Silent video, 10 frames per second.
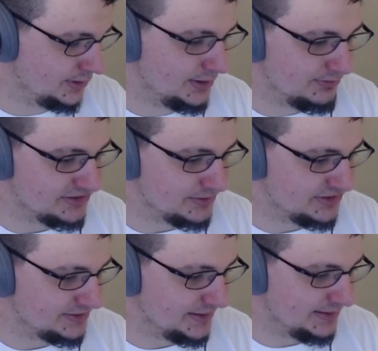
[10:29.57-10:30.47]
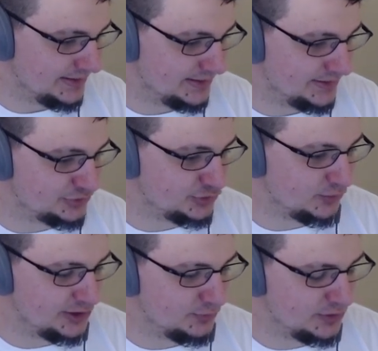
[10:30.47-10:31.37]
Mississippi State has
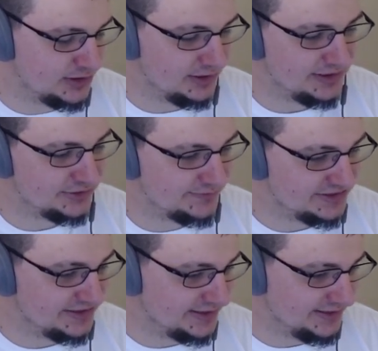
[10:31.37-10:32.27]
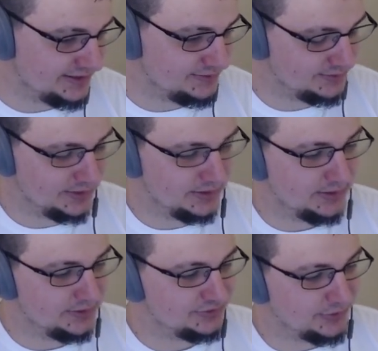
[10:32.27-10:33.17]
21 letters of intent in.
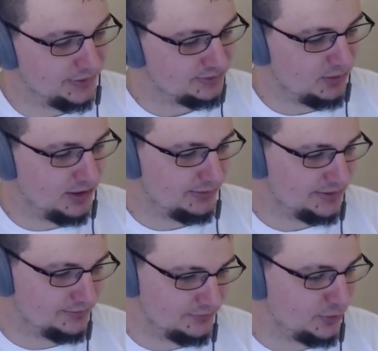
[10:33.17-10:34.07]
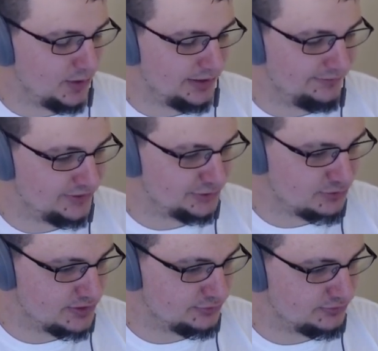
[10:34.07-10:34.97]
So they'll probably finish
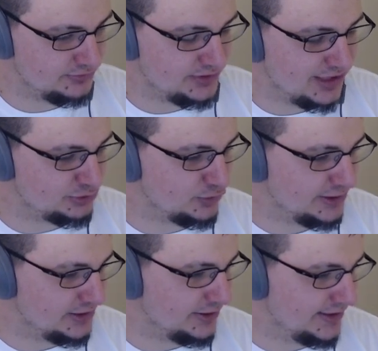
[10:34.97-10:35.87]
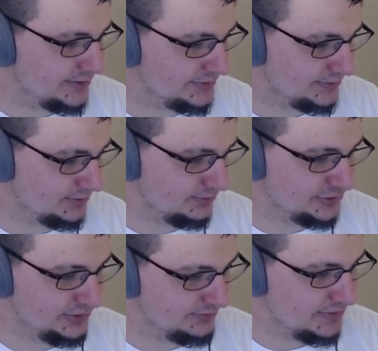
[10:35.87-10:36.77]
around top 20 class, which
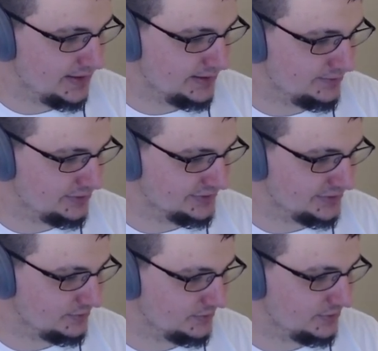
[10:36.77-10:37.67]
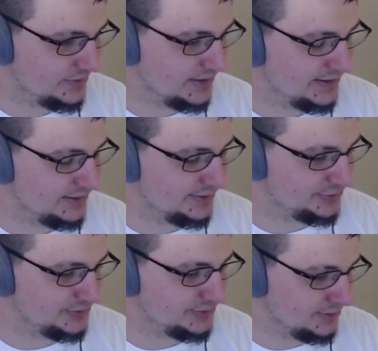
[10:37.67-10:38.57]
isn't bad considering the year they had last
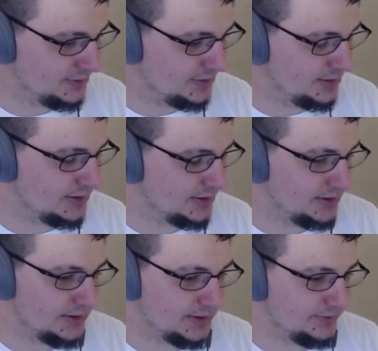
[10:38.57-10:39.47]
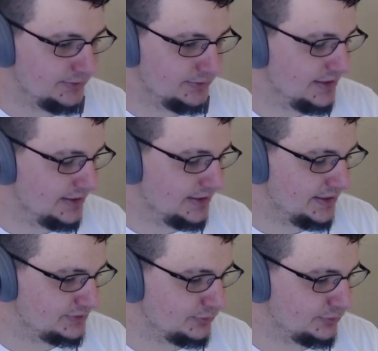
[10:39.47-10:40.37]
year. The next
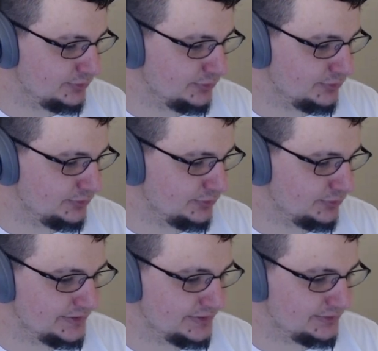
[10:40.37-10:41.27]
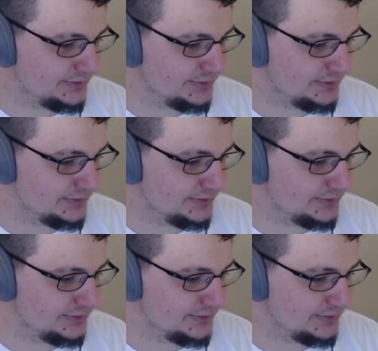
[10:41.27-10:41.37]
school, Ole Miss,